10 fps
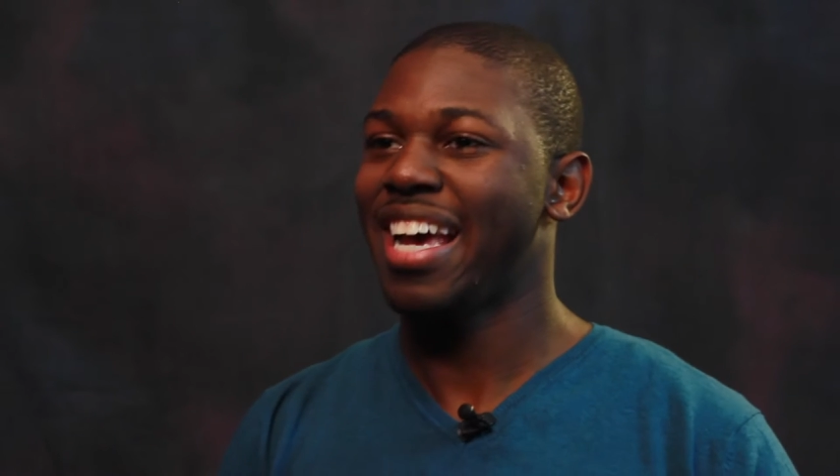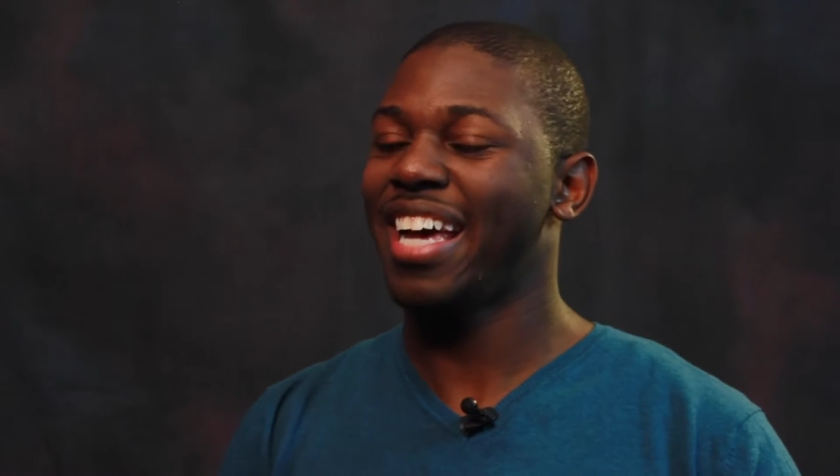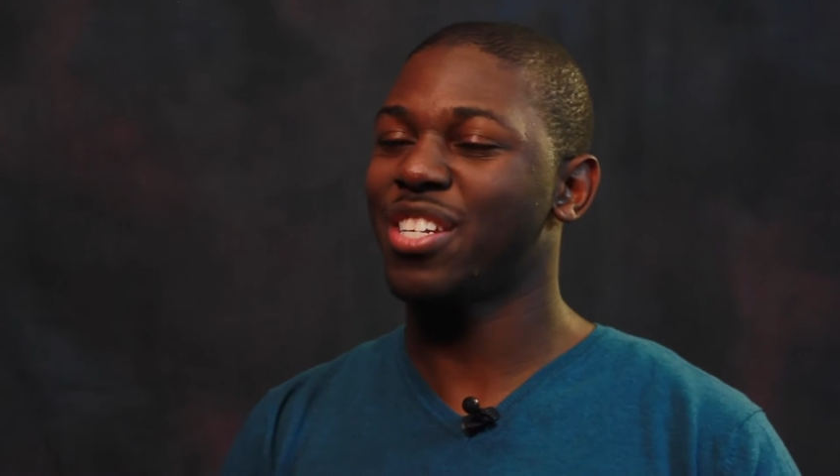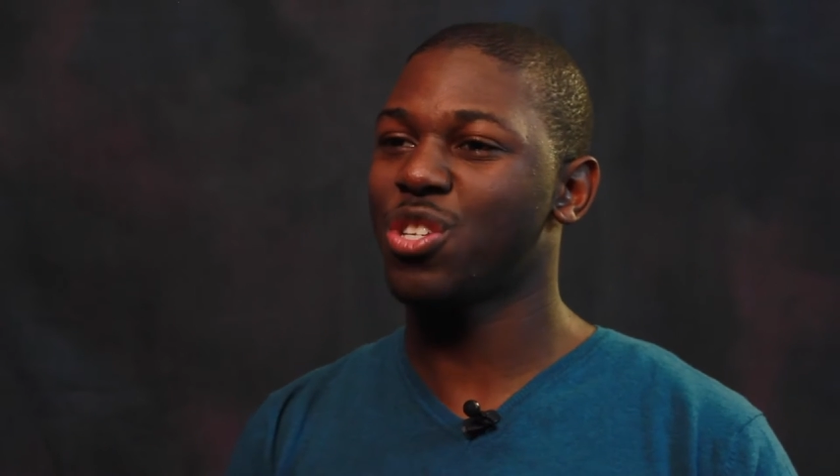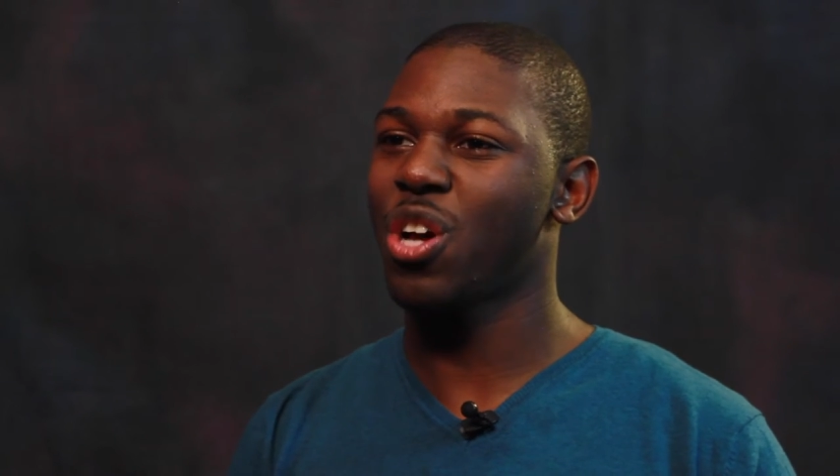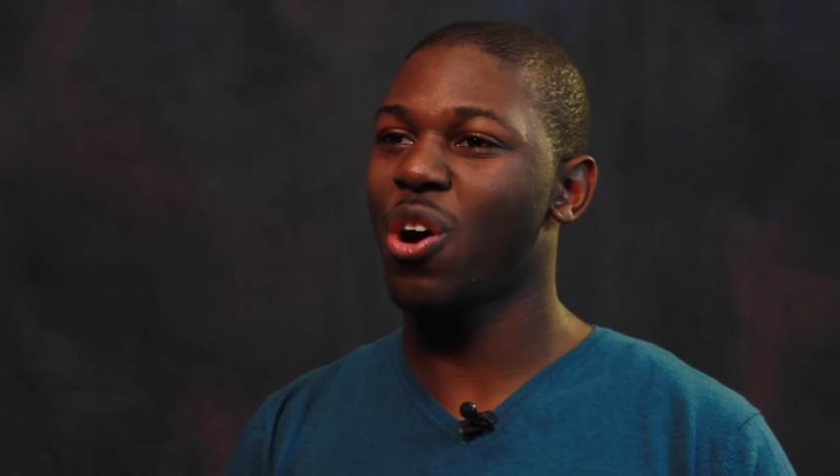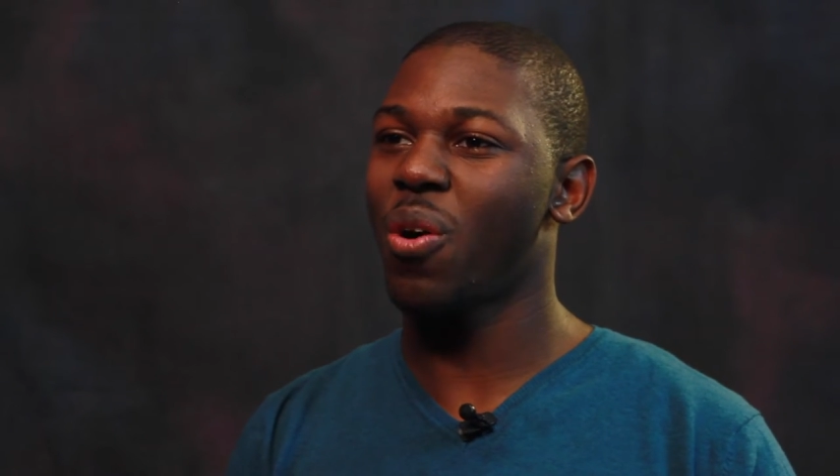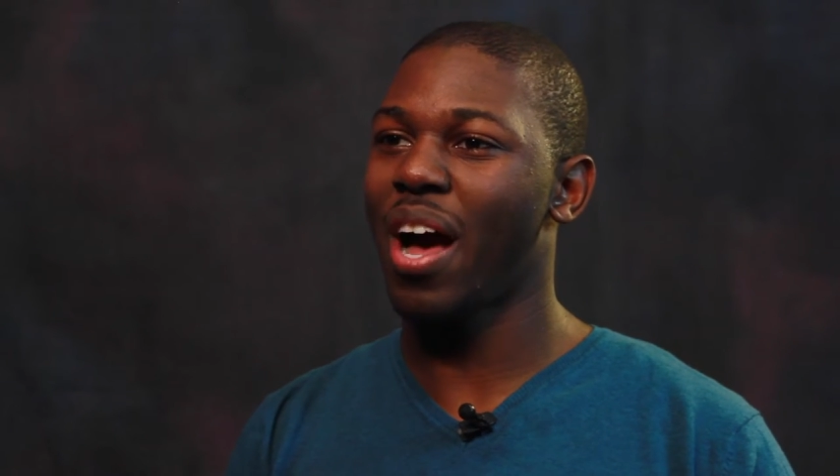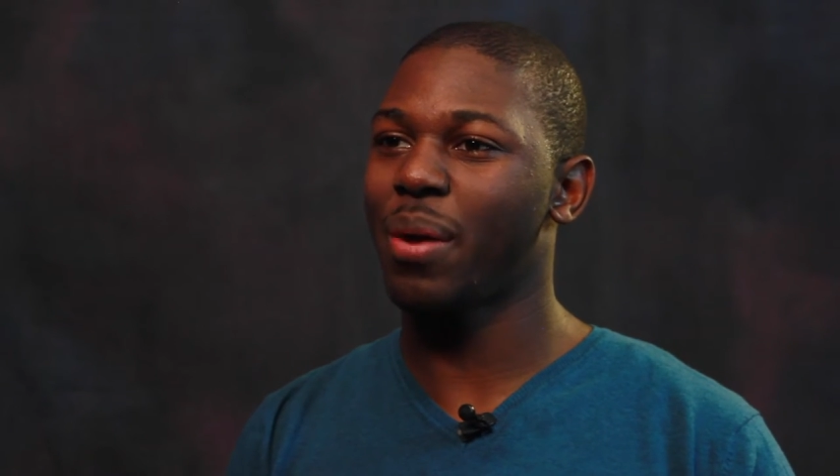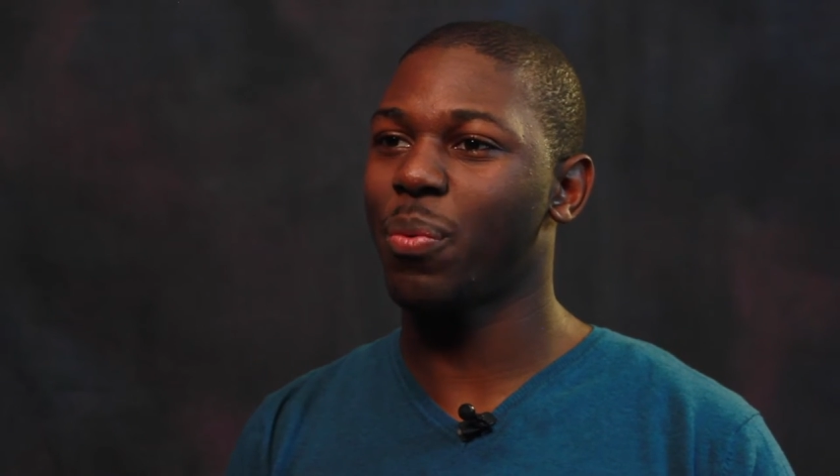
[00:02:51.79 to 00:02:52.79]
And so
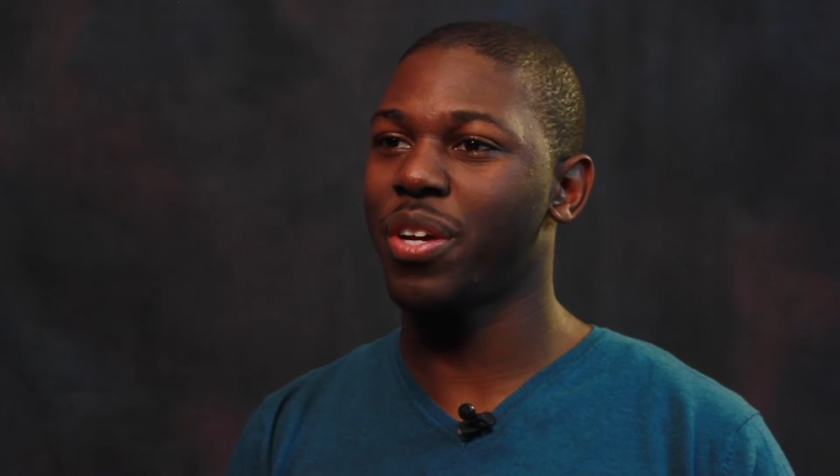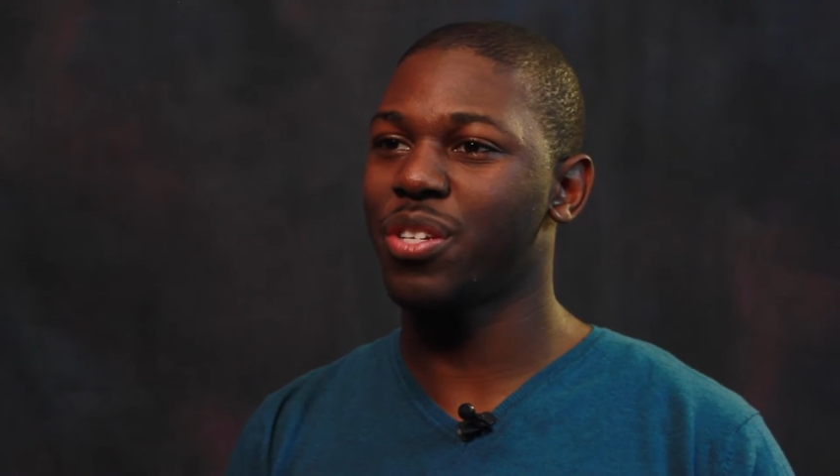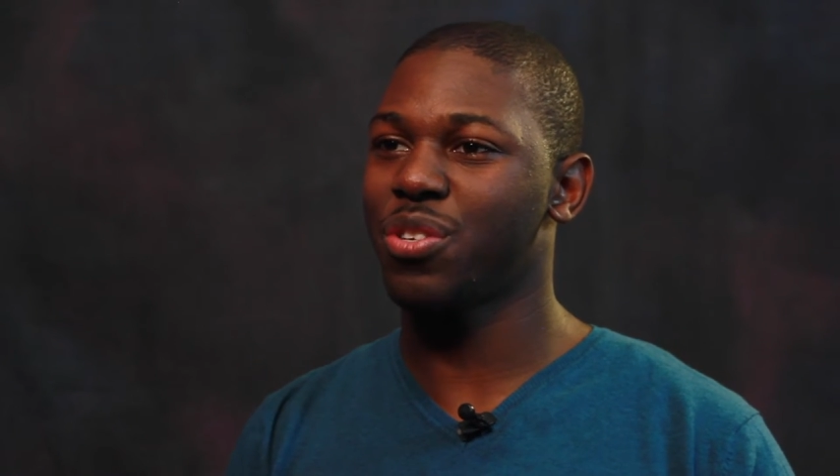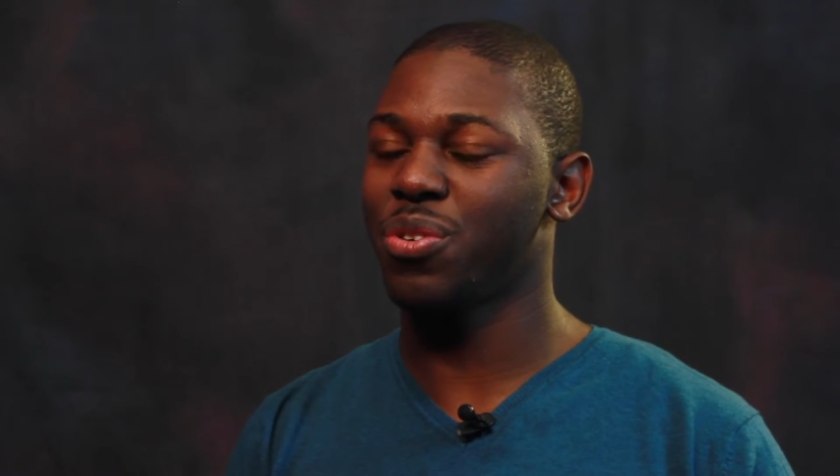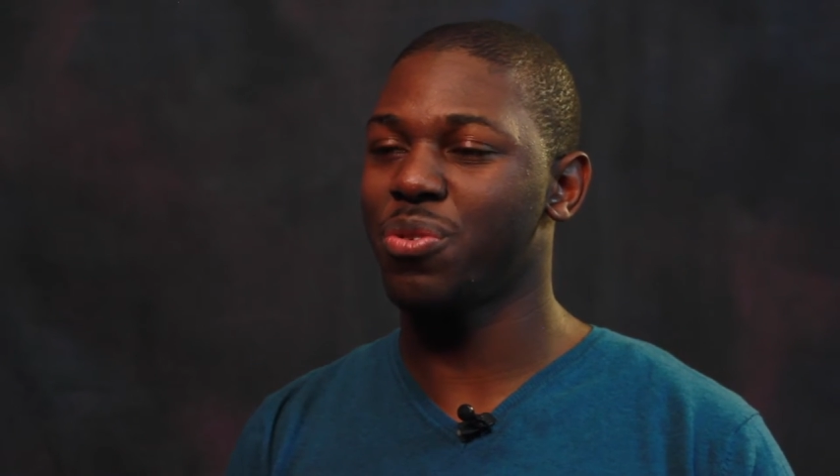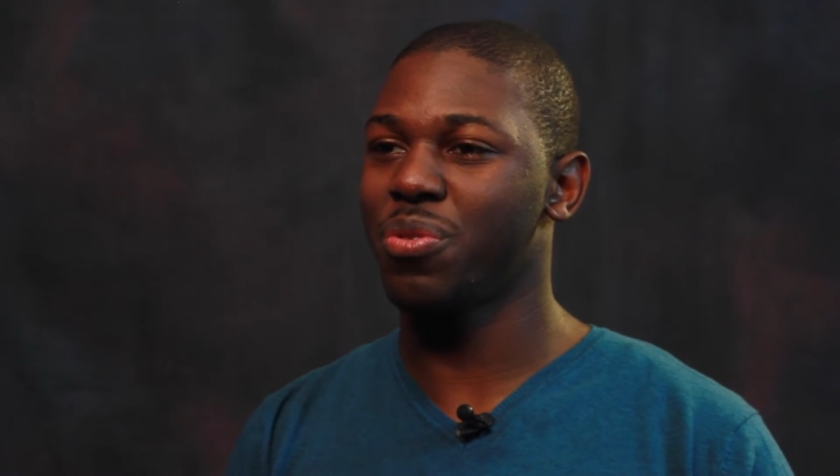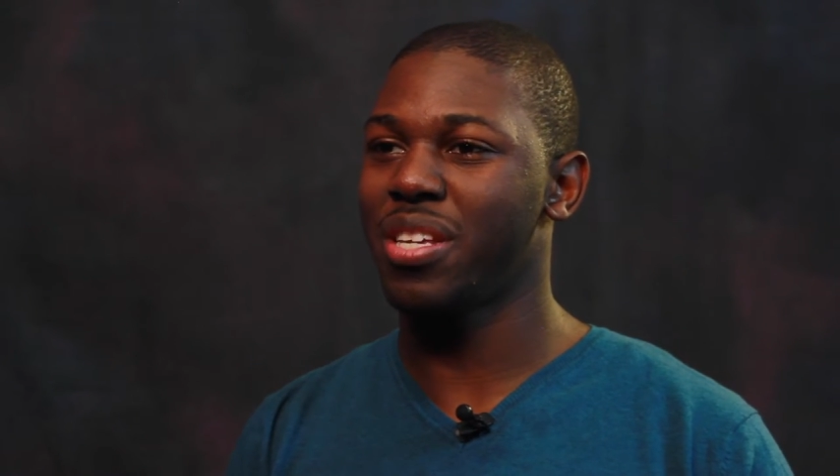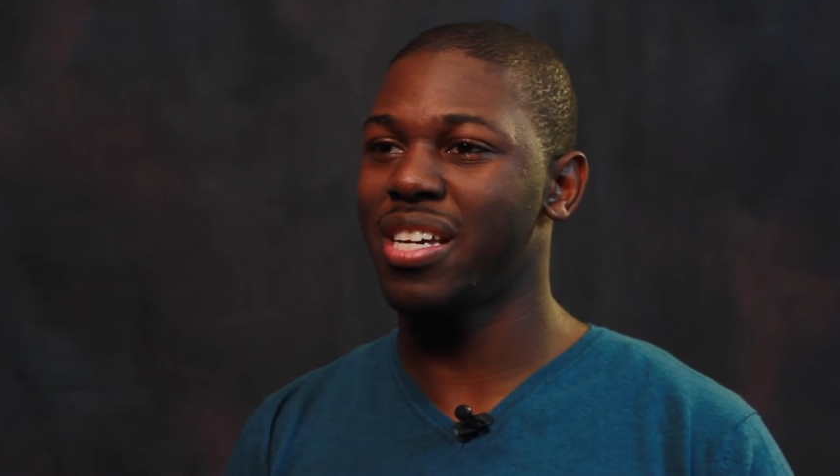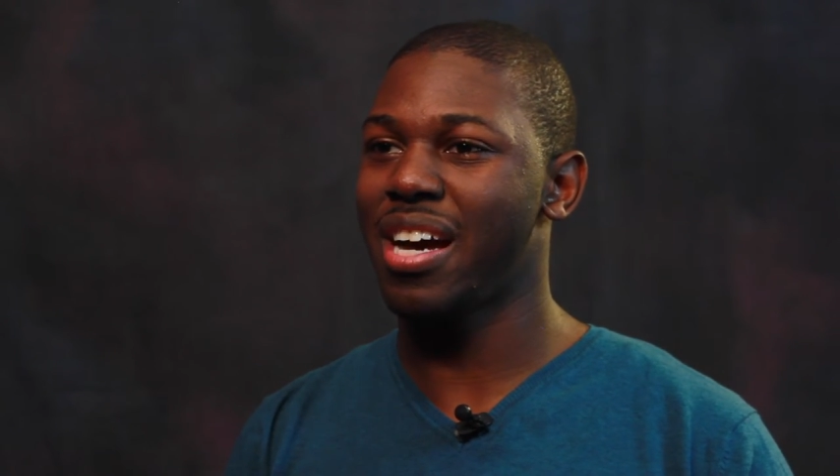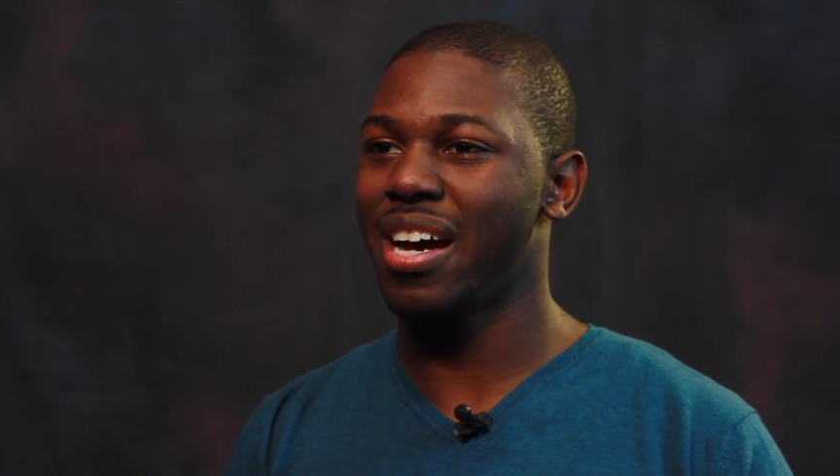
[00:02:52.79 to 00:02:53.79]
I went to
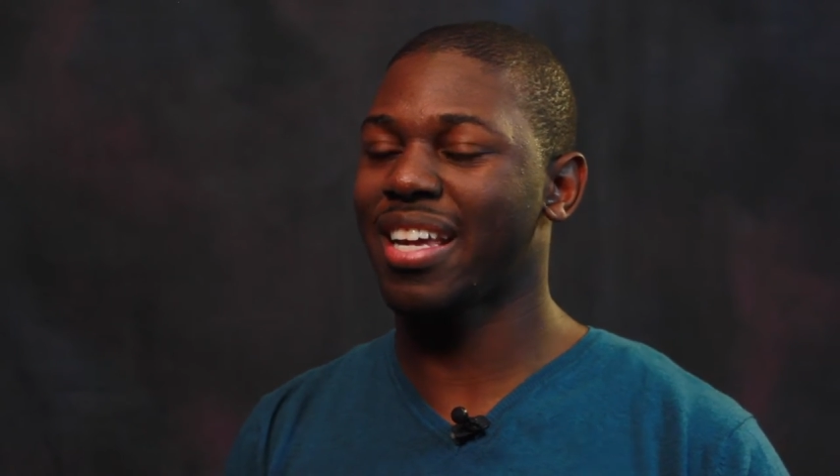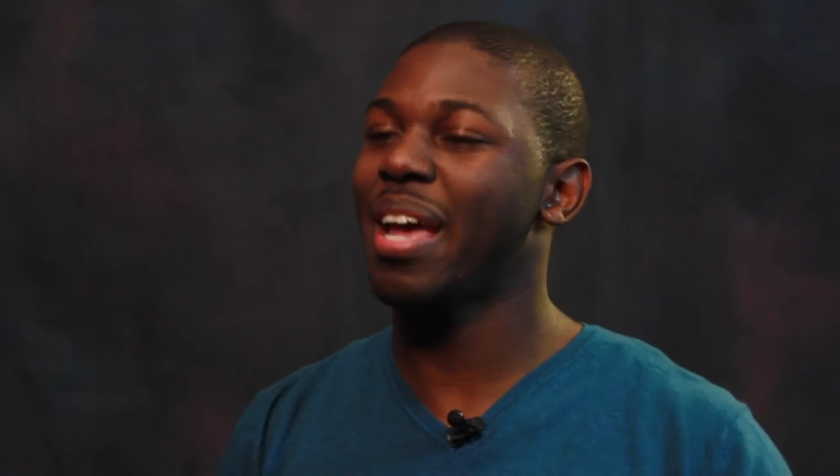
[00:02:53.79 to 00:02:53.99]
the uh,